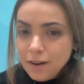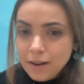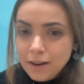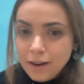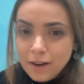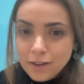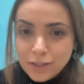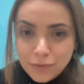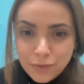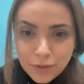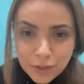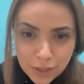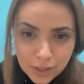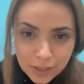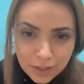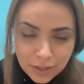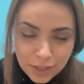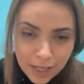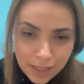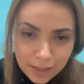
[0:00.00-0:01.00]
artificial
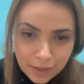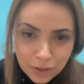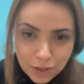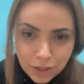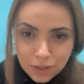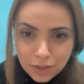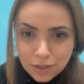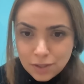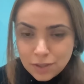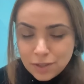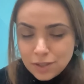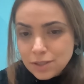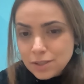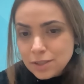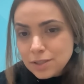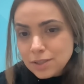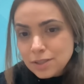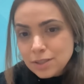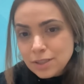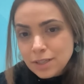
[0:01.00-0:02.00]

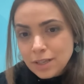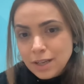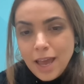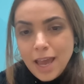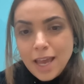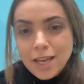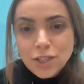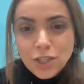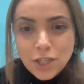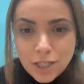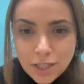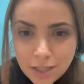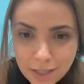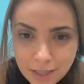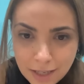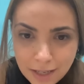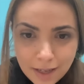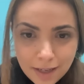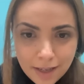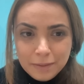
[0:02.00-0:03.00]
intelligence,
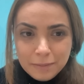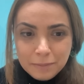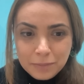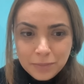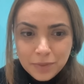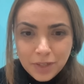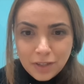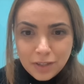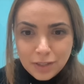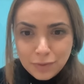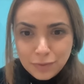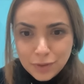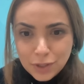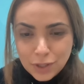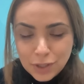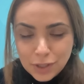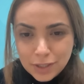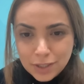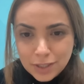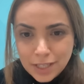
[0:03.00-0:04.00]
agenting,
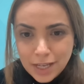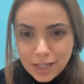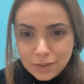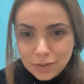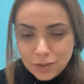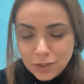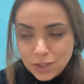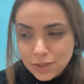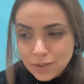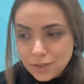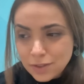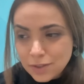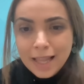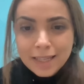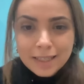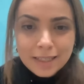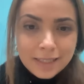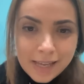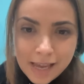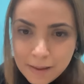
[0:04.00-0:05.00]
artificial intelligence,
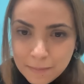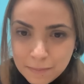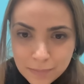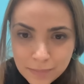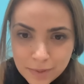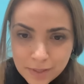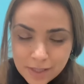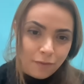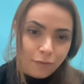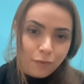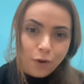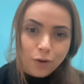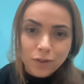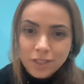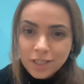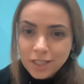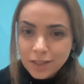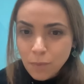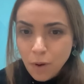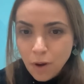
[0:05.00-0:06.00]
LLMs,
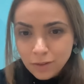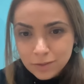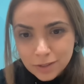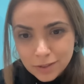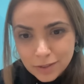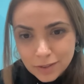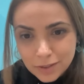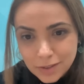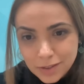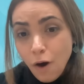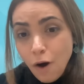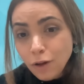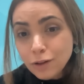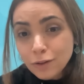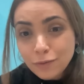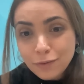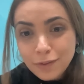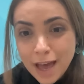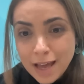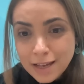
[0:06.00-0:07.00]
frontier models. All
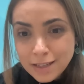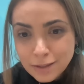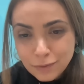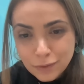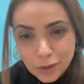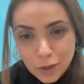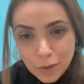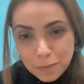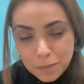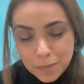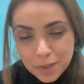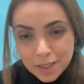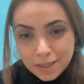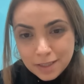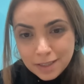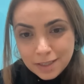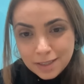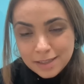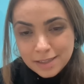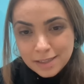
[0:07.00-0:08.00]
of that
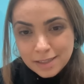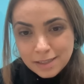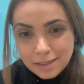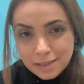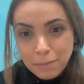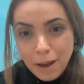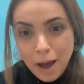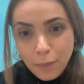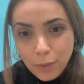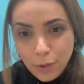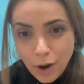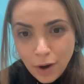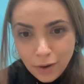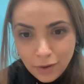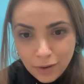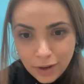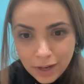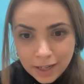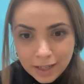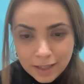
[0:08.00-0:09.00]
development is power
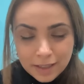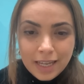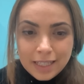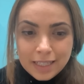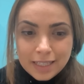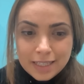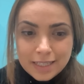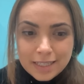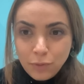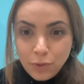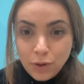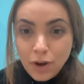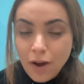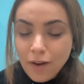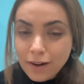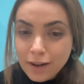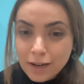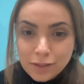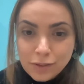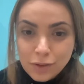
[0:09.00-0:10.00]
hungry. And
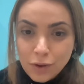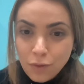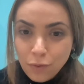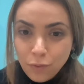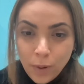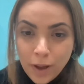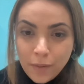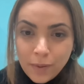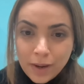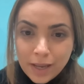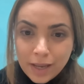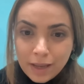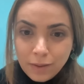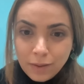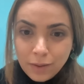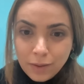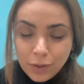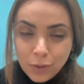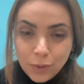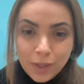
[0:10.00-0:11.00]
regardless of where
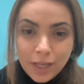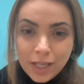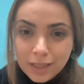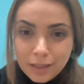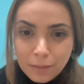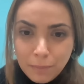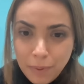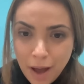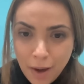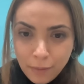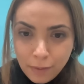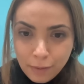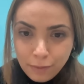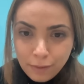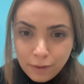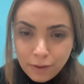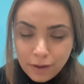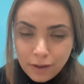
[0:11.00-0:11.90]
you get the power